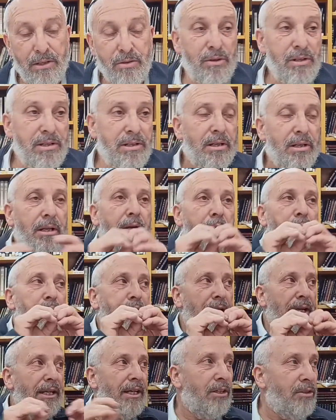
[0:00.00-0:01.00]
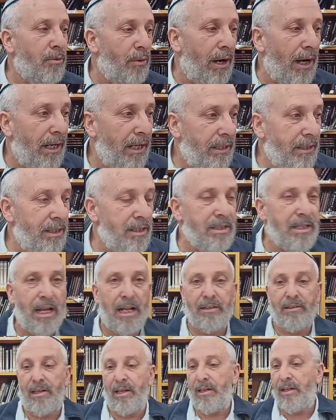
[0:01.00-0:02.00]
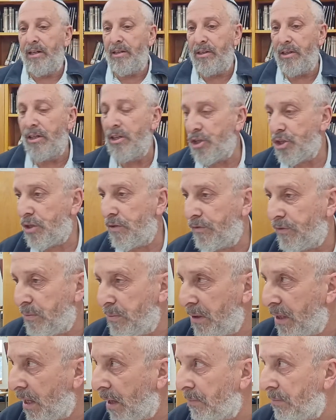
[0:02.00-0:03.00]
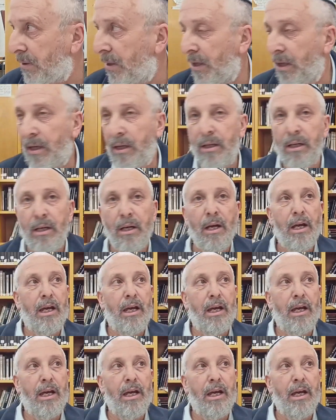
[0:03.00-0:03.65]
So he's playing it quiet. He's not taking the initiative to become king.